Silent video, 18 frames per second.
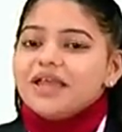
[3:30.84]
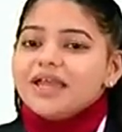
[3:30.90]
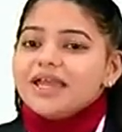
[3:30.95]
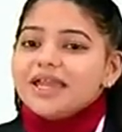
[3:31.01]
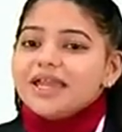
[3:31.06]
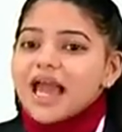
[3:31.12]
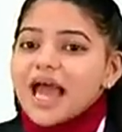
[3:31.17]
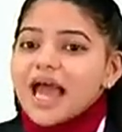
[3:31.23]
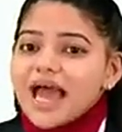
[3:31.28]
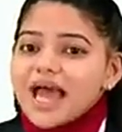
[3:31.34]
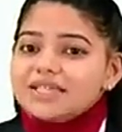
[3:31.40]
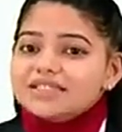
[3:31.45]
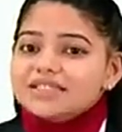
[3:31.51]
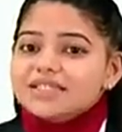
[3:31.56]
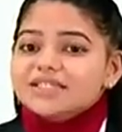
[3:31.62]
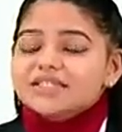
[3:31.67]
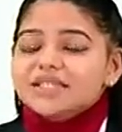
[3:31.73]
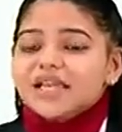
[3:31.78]
In
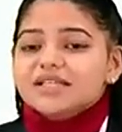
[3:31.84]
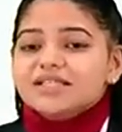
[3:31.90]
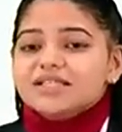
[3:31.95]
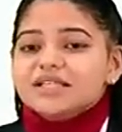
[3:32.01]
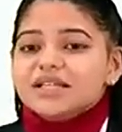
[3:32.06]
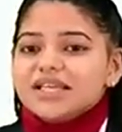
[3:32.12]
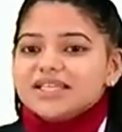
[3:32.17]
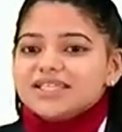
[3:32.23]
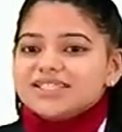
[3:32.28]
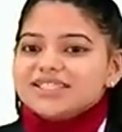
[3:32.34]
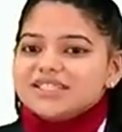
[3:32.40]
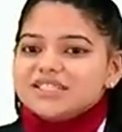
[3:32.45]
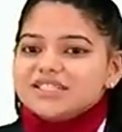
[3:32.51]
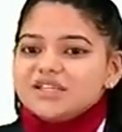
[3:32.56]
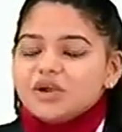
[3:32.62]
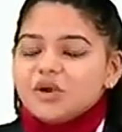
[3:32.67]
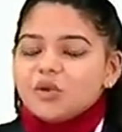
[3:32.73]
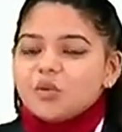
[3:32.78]
acid
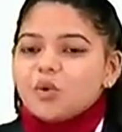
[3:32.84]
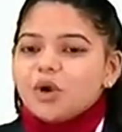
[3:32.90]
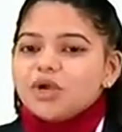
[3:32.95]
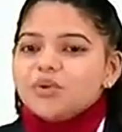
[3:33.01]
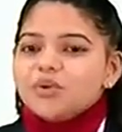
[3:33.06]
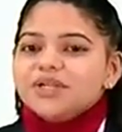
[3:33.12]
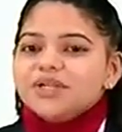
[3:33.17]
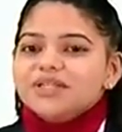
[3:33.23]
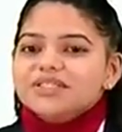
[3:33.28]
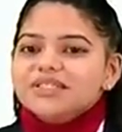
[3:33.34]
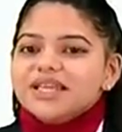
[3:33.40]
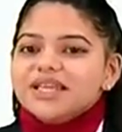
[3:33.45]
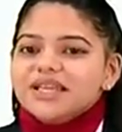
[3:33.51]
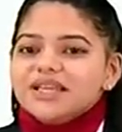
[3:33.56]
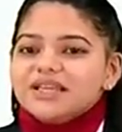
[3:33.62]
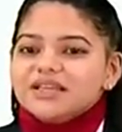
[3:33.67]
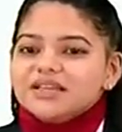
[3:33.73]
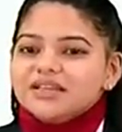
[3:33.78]
catalyzed, what do we
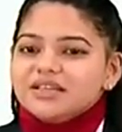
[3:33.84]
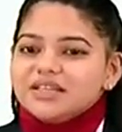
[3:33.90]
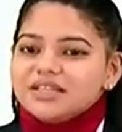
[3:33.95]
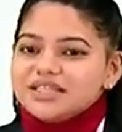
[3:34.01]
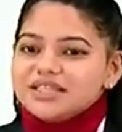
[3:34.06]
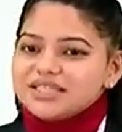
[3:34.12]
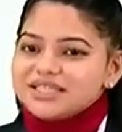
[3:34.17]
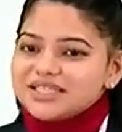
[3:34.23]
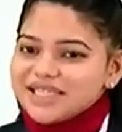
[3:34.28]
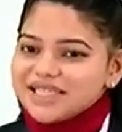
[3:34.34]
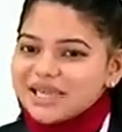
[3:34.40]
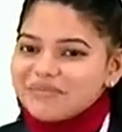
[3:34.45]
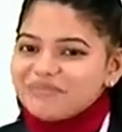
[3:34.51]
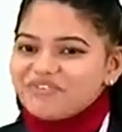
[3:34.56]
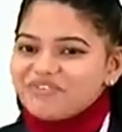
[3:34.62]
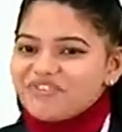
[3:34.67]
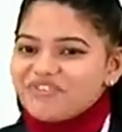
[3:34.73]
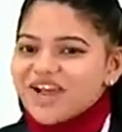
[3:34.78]
take? In the
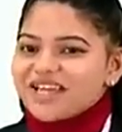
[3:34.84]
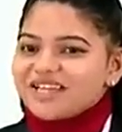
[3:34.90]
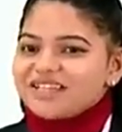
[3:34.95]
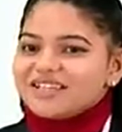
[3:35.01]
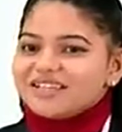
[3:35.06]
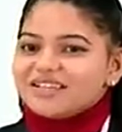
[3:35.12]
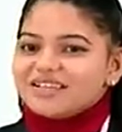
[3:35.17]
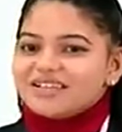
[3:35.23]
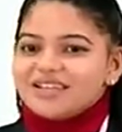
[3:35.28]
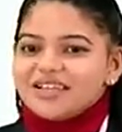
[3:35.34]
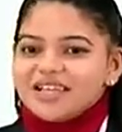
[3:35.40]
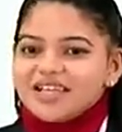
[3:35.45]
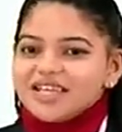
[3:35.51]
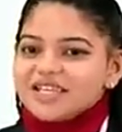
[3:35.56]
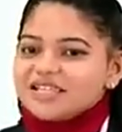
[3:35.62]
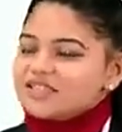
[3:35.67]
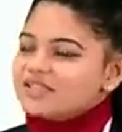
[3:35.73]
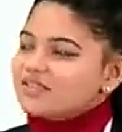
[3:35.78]
step 1
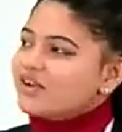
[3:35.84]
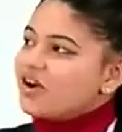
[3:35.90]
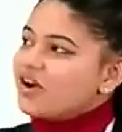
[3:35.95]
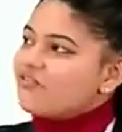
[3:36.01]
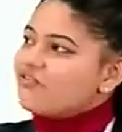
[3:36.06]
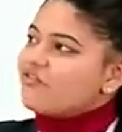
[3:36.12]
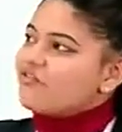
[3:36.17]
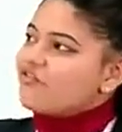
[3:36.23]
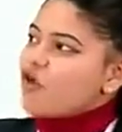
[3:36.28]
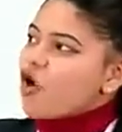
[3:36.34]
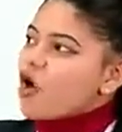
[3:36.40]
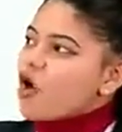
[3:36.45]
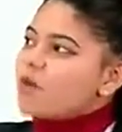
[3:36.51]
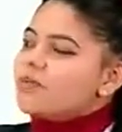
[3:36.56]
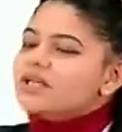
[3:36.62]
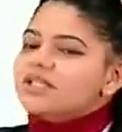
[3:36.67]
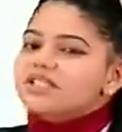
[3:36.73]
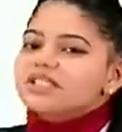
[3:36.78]
is a
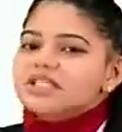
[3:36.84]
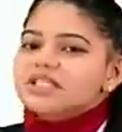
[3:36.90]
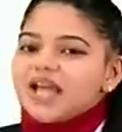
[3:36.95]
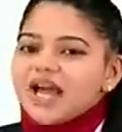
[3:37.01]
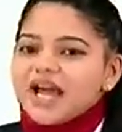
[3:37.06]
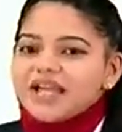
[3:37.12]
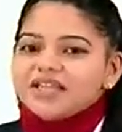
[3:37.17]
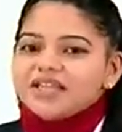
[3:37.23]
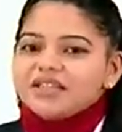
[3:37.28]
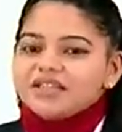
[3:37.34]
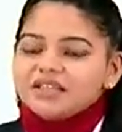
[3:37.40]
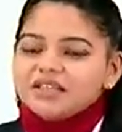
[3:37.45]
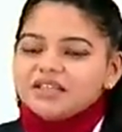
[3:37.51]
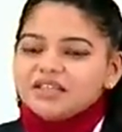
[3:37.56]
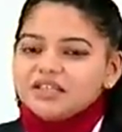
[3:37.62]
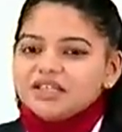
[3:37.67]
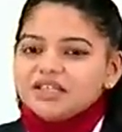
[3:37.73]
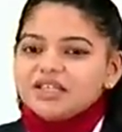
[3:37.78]
formaldehyde.
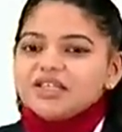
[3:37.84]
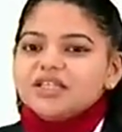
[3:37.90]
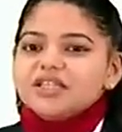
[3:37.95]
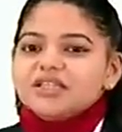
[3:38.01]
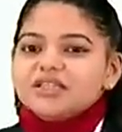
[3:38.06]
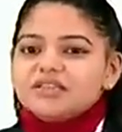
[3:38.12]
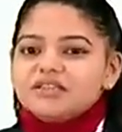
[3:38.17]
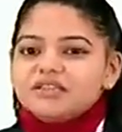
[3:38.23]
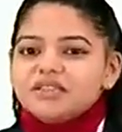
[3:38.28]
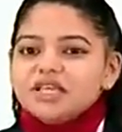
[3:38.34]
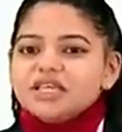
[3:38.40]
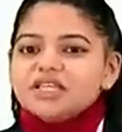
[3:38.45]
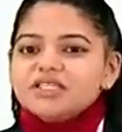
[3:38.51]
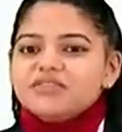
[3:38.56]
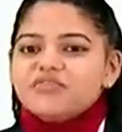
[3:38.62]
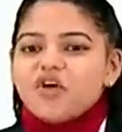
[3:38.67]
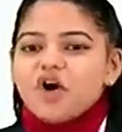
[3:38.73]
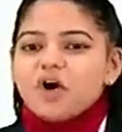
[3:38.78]

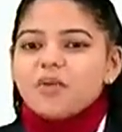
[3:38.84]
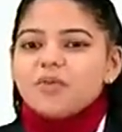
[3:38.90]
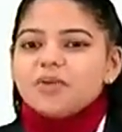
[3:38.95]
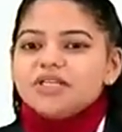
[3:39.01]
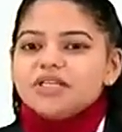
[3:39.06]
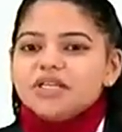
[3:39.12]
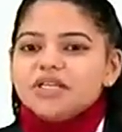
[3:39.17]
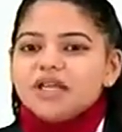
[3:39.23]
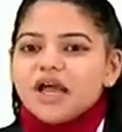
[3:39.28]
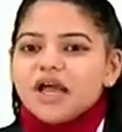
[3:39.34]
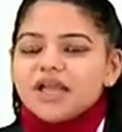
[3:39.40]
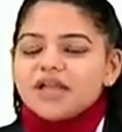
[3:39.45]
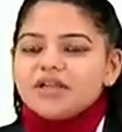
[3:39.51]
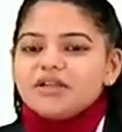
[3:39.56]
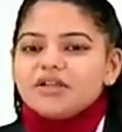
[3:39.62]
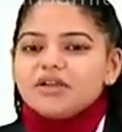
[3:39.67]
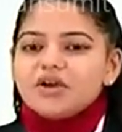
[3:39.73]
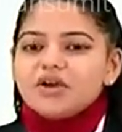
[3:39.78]
This
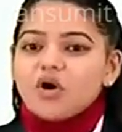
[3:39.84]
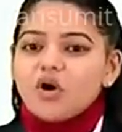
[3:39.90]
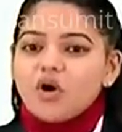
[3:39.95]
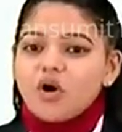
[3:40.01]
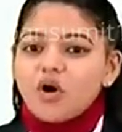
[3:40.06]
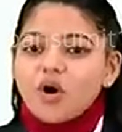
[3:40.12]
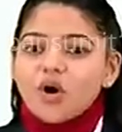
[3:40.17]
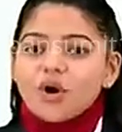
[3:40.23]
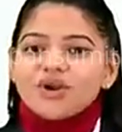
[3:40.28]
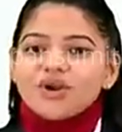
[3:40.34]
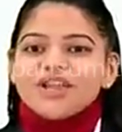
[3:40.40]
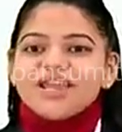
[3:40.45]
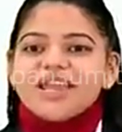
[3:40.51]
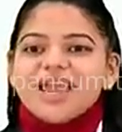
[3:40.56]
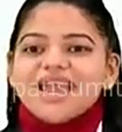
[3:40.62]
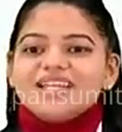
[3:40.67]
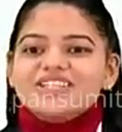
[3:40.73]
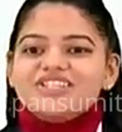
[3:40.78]
formaldehyde on
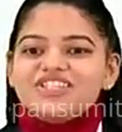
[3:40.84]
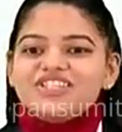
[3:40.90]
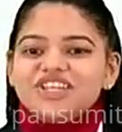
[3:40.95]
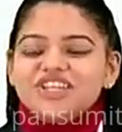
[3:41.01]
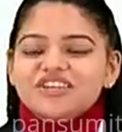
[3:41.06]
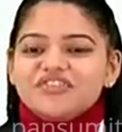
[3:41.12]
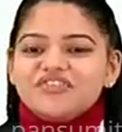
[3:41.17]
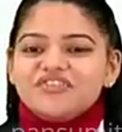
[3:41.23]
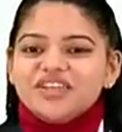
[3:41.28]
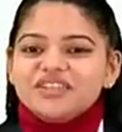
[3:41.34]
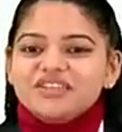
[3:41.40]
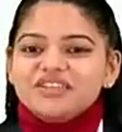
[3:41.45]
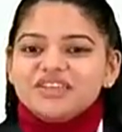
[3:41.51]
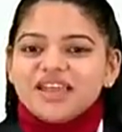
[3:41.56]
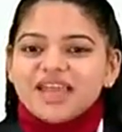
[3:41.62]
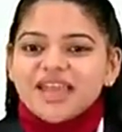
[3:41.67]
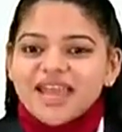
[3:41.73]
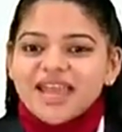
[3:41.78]
reaction with
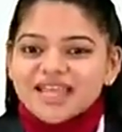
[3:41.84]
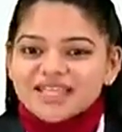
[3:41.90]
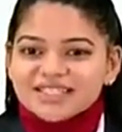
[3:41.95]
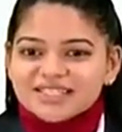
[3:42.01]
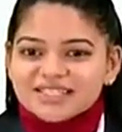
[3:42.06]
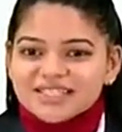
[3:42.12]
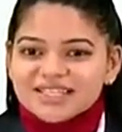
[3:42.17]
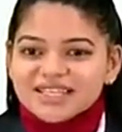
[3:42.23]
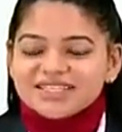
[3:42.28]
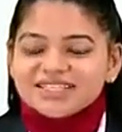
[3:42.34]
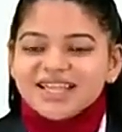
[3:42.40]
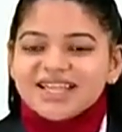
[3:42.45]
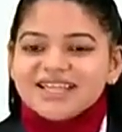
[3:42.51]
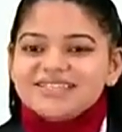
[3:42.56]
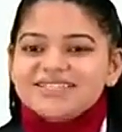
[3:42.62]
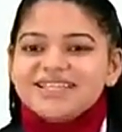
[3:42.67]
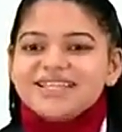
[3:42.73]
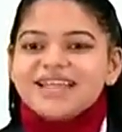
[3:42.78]
HCl,
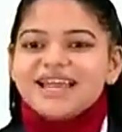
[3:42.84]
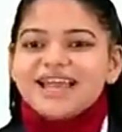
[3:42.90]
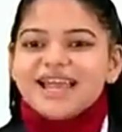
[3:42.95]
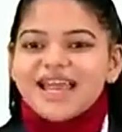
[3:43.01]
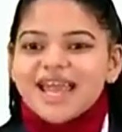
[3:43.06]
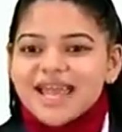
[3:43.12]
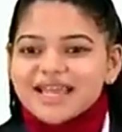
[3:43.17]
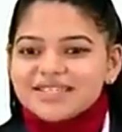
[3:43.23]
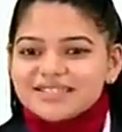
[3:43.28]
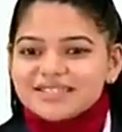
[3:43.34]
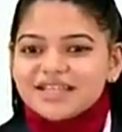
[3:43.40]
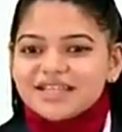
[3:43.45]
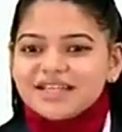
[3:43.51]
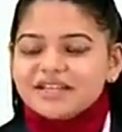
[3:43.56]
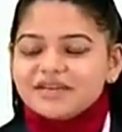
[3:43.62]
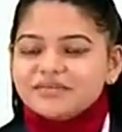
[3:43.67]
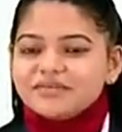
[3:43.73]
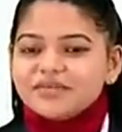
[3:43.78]
that is an
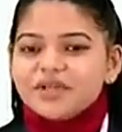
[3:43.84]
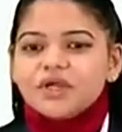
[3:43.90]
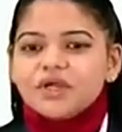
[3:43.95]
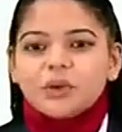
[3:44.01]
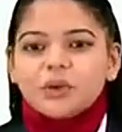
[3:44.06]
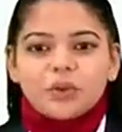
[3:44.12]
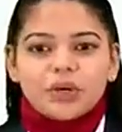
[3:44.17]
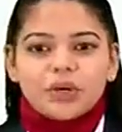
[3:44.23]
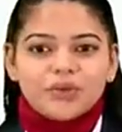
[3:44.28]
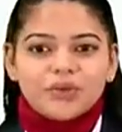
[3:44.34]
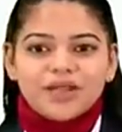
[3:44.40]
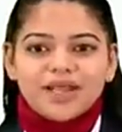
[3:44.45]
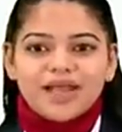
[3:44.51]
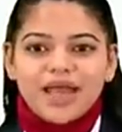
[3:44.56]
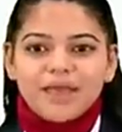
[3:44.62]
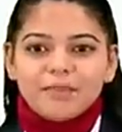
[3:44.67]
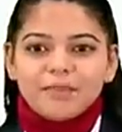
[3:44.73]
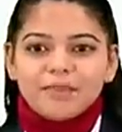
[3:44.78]
acid, what will
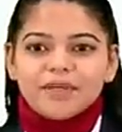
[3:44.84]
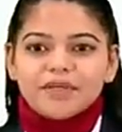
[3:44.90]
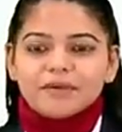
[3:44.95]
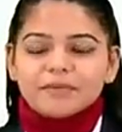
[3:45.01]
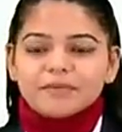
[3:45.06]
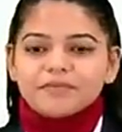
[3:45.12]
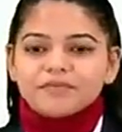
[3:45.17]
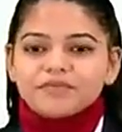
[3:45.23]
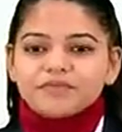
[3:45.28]
happen?